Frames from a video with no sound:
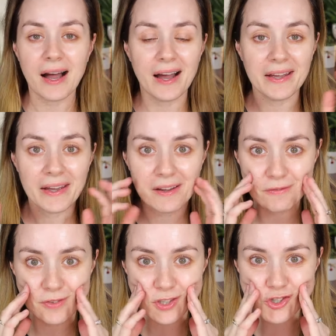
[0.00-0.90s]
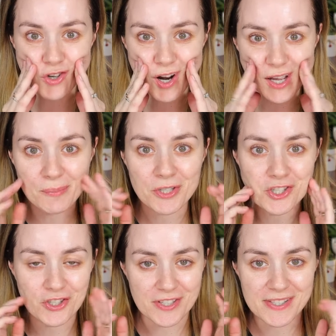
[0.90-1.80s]
I have dry
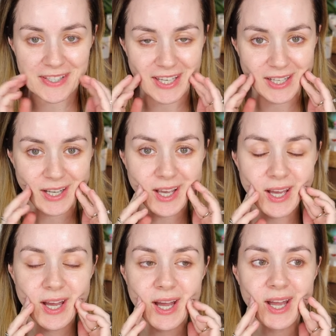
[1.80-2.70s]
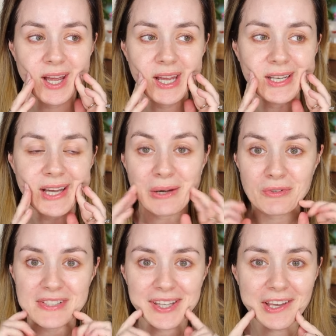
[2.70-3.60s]
mature skin and I
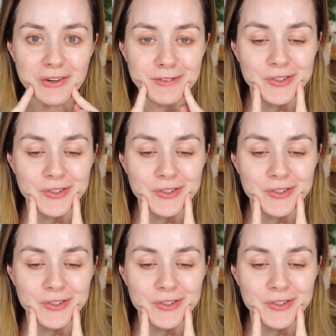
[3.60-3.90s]
was thinking of